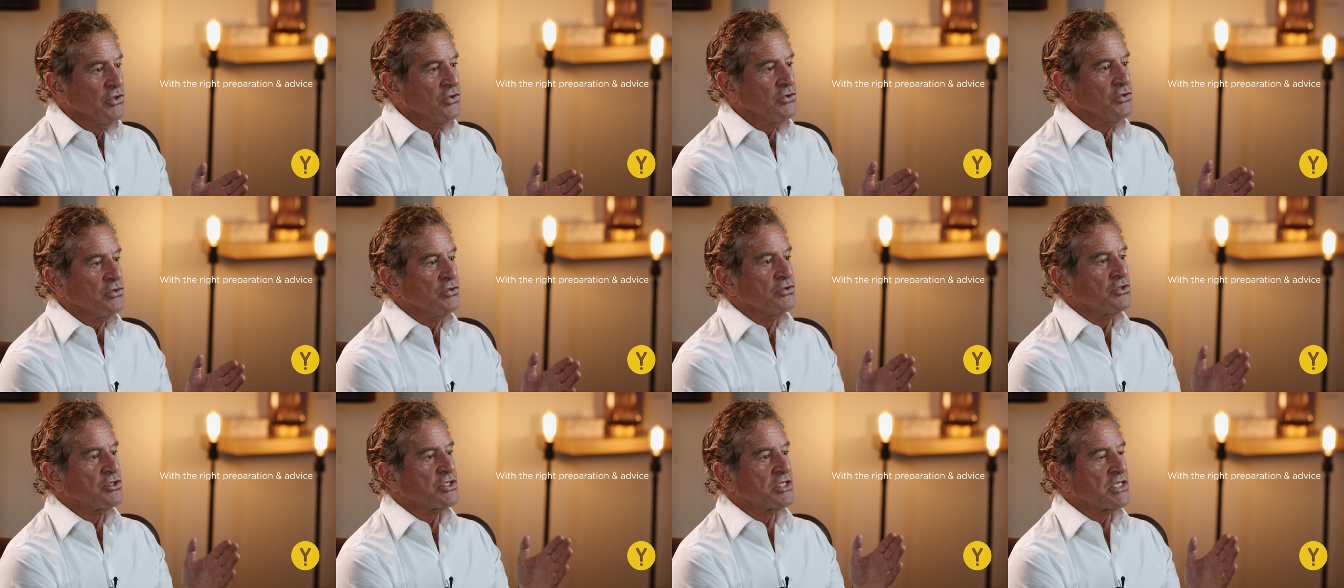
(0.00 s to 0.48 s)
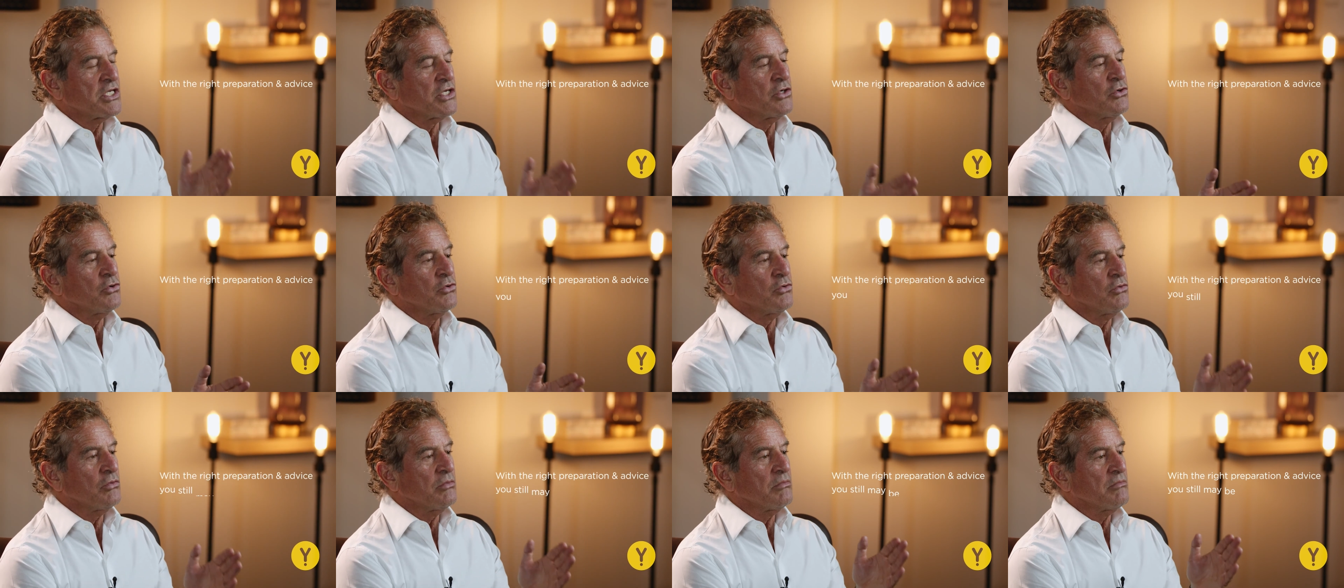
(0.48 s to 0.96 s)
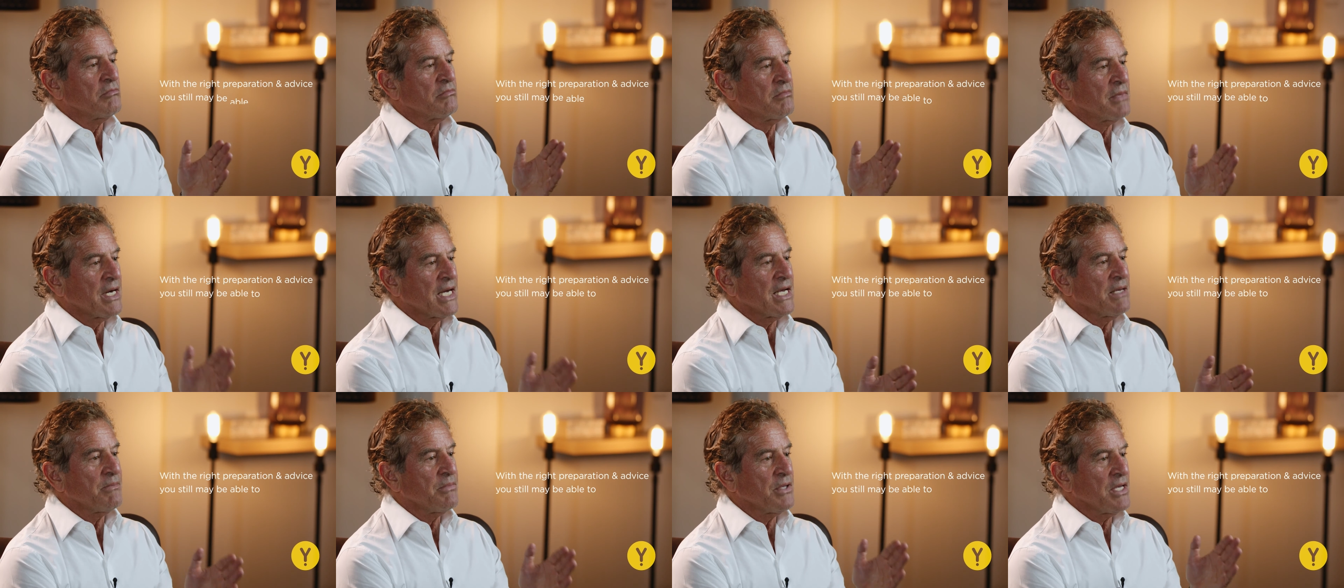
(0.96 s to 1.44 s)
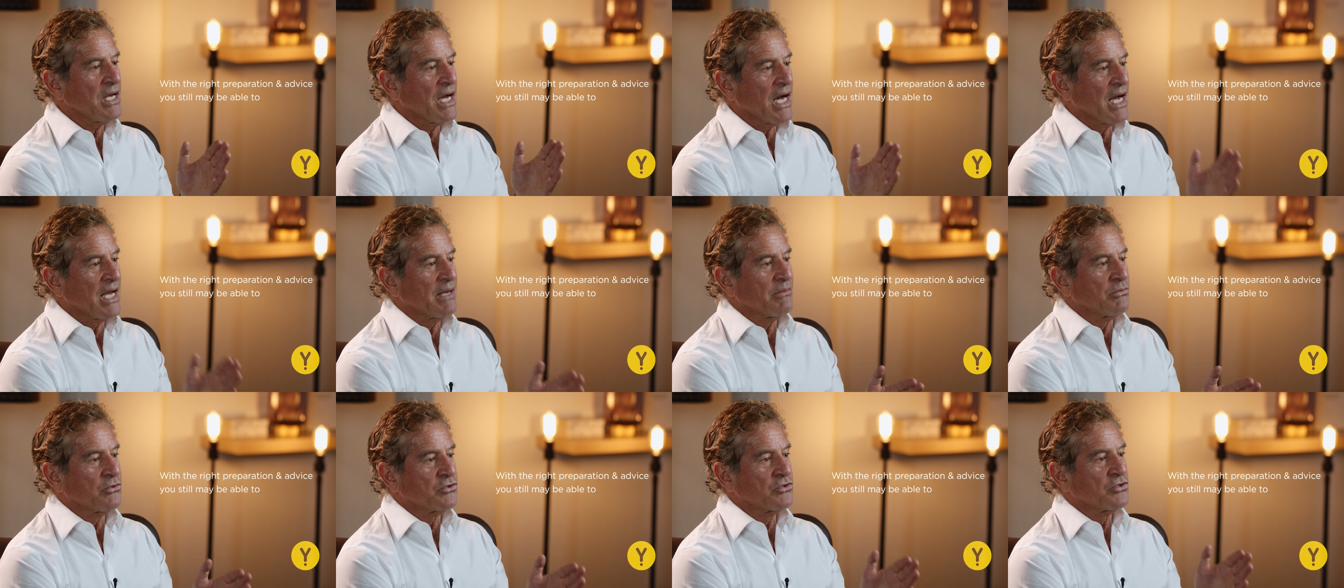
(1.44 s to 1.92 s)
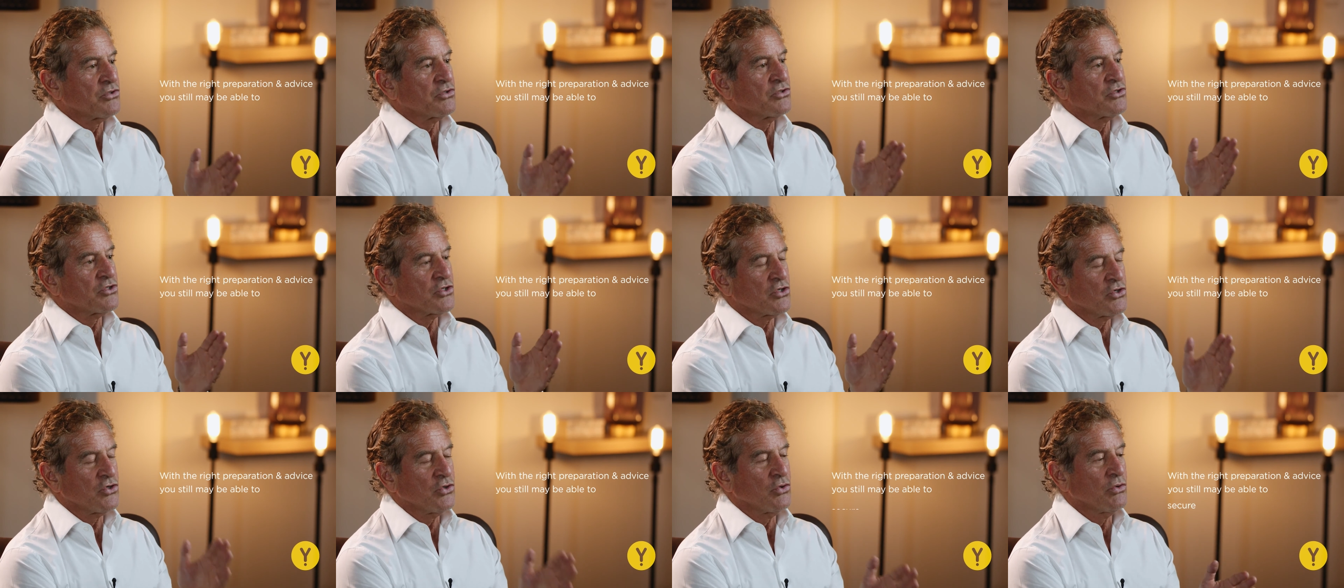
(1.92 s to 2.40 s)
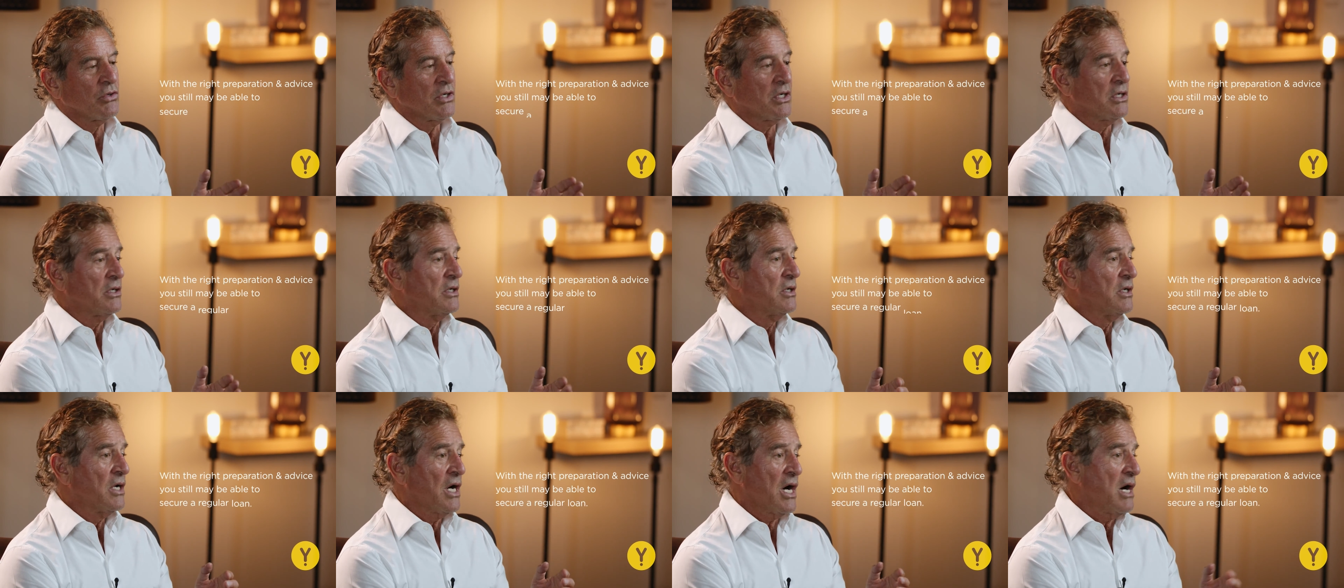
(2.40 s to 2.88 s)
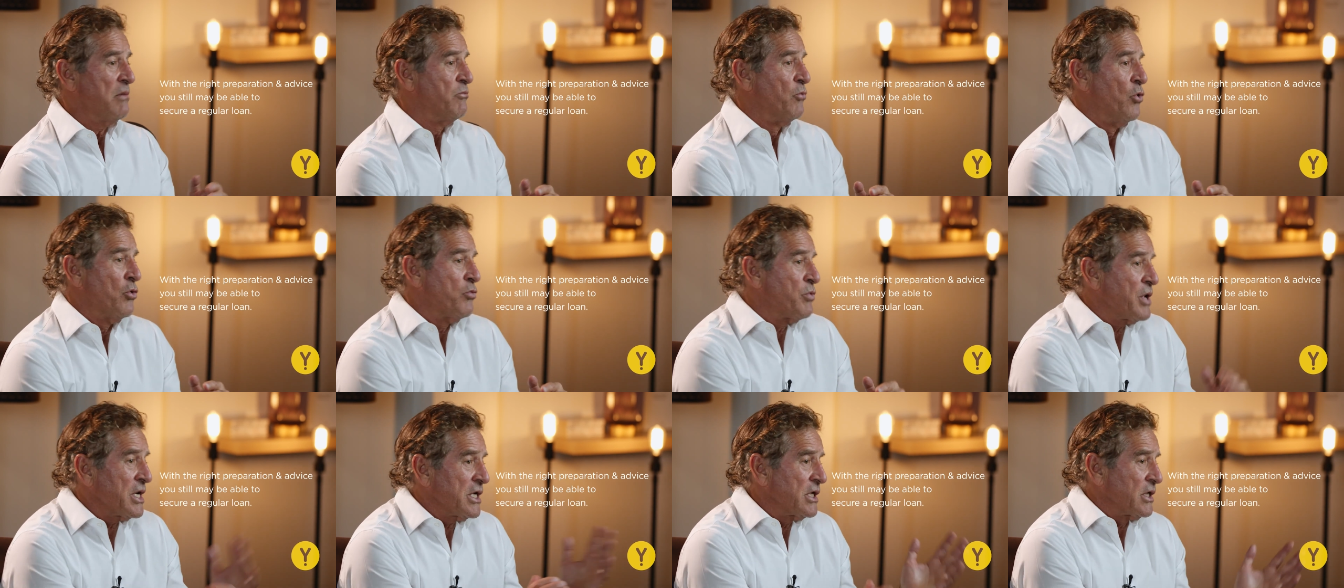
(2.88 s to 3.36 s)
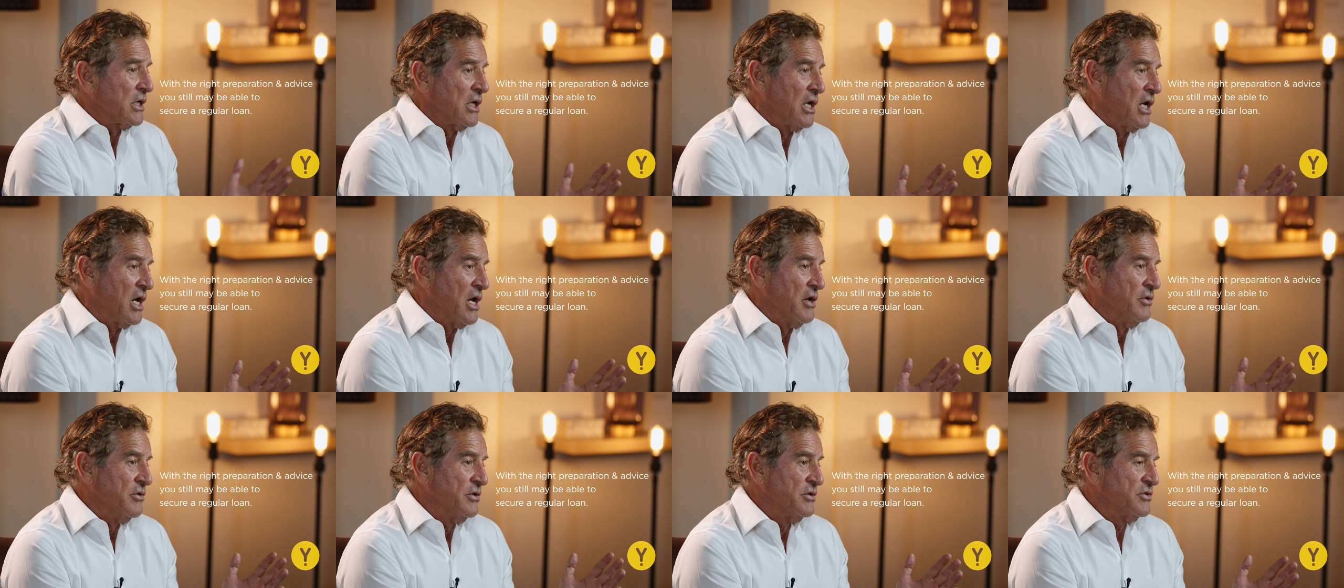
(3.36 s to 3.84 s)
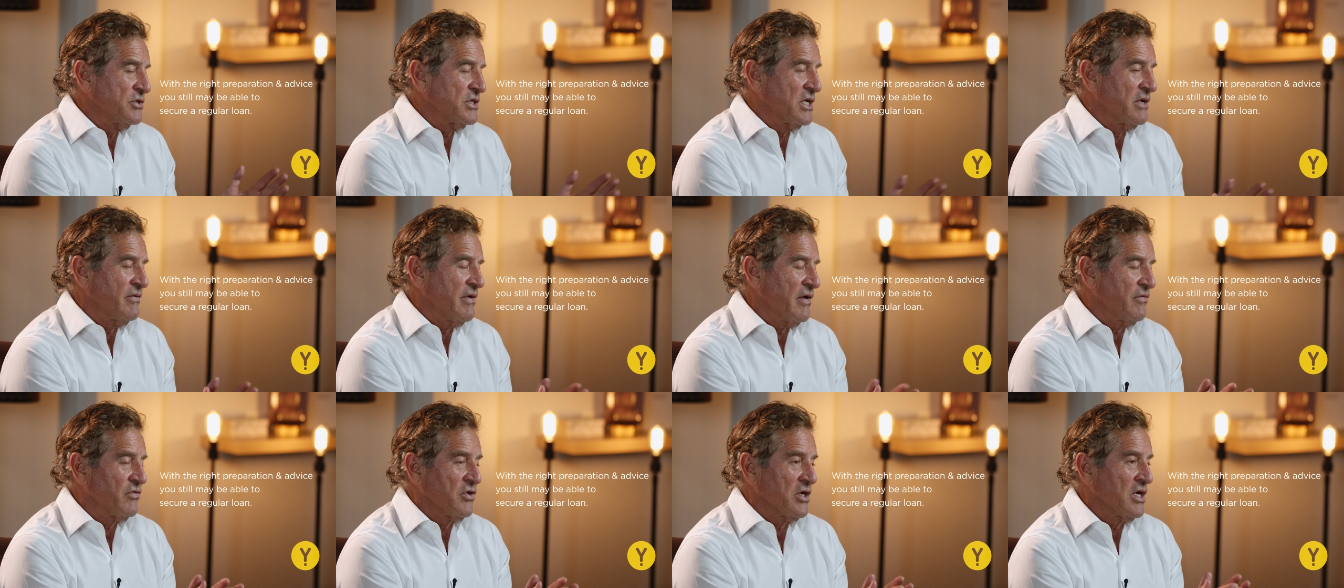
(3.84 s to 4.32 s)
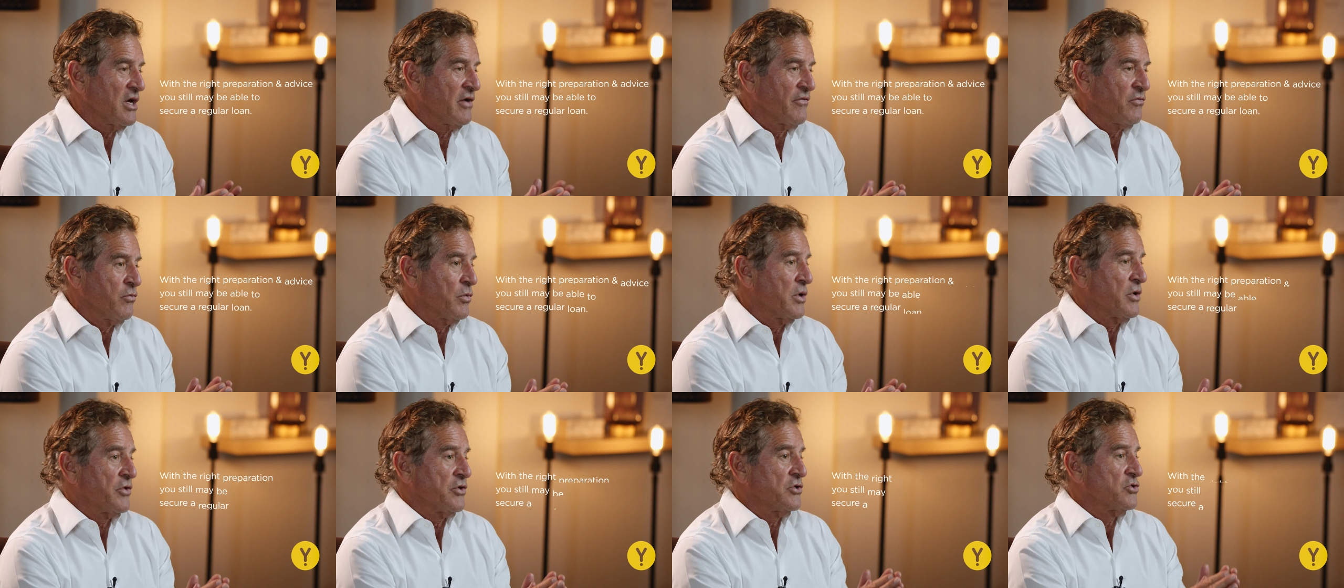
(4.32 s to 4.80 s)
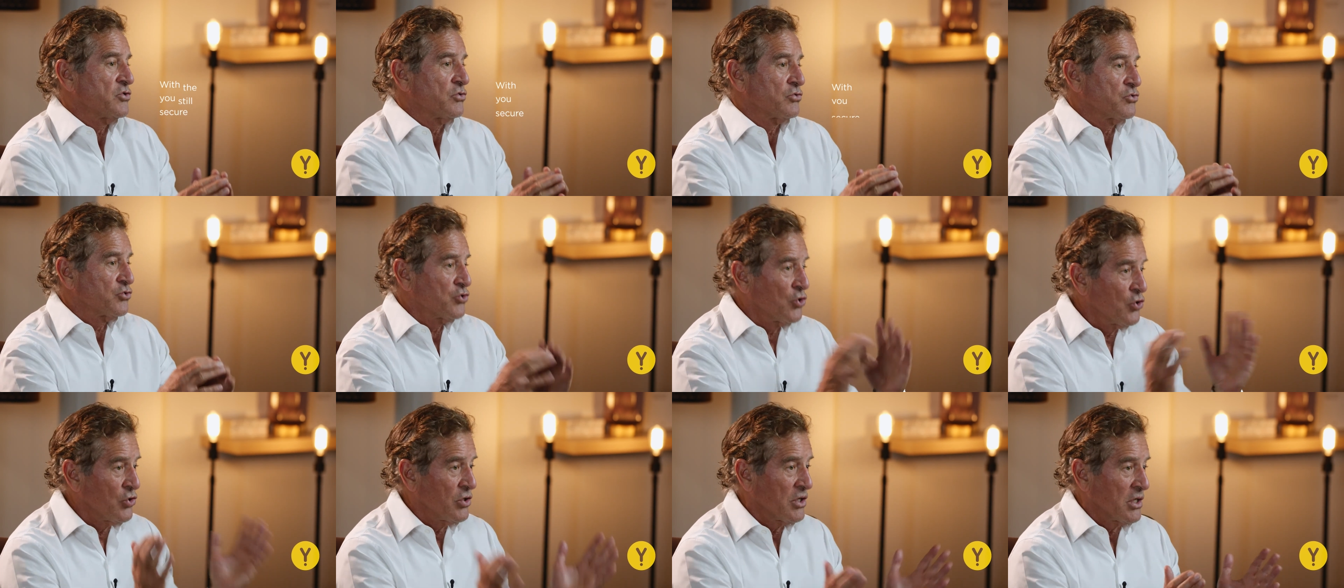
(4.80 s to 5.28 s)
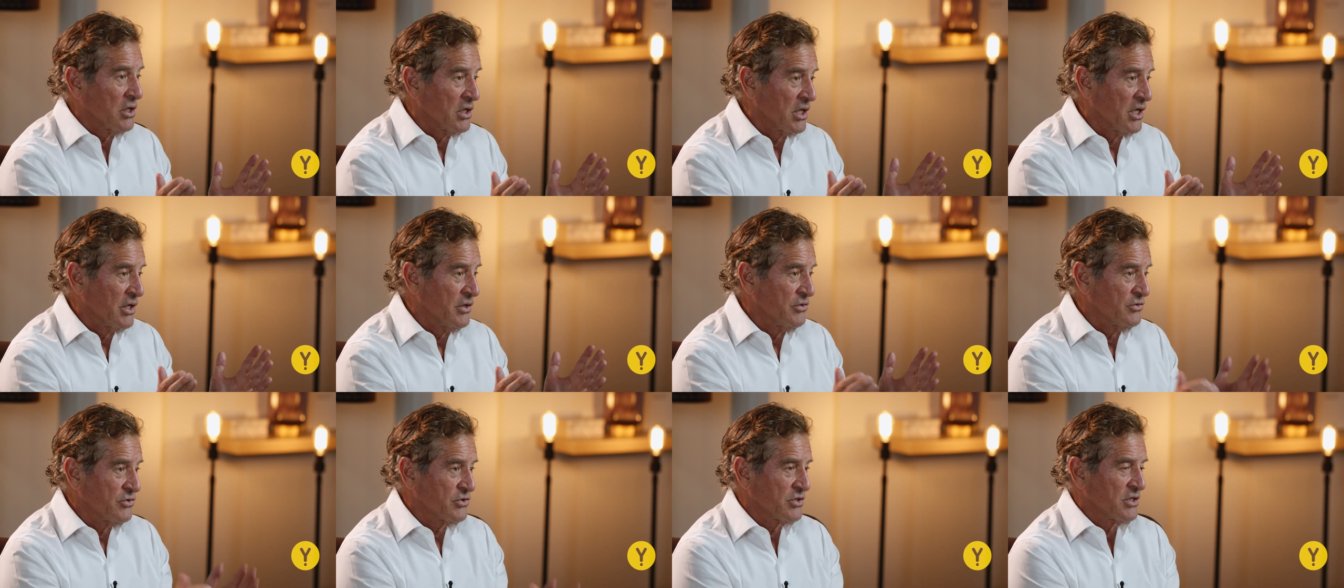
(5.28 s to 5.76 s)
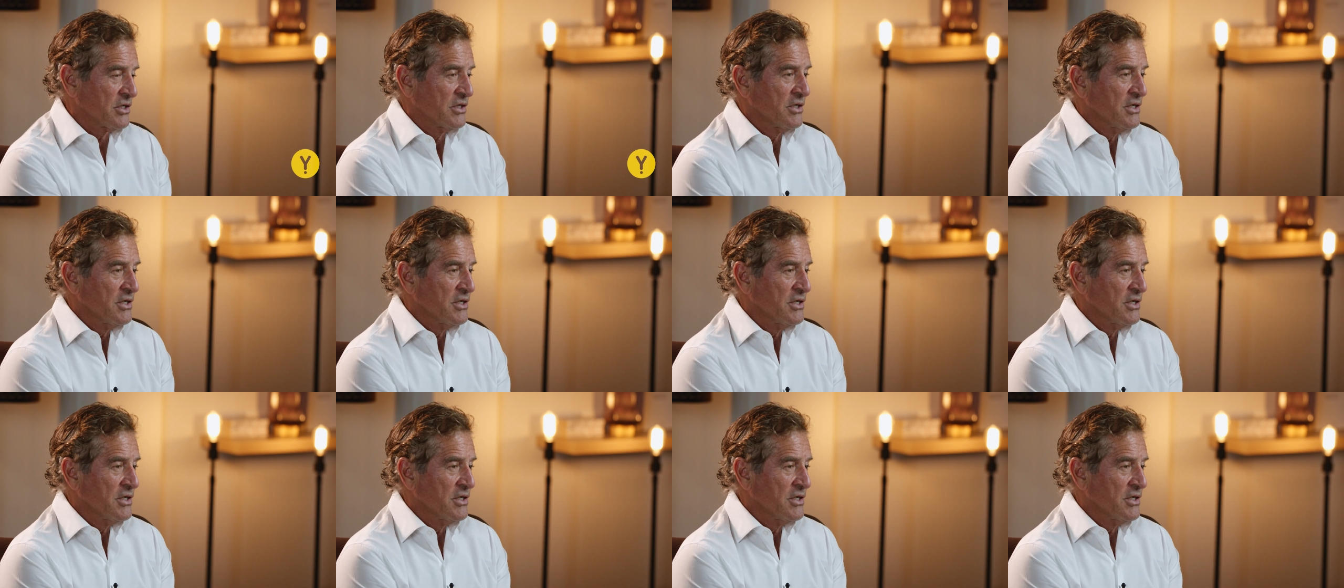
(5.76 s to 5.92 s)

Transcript: you still may be able to secure a more regular loan instead of having to go for one of these alternate loans.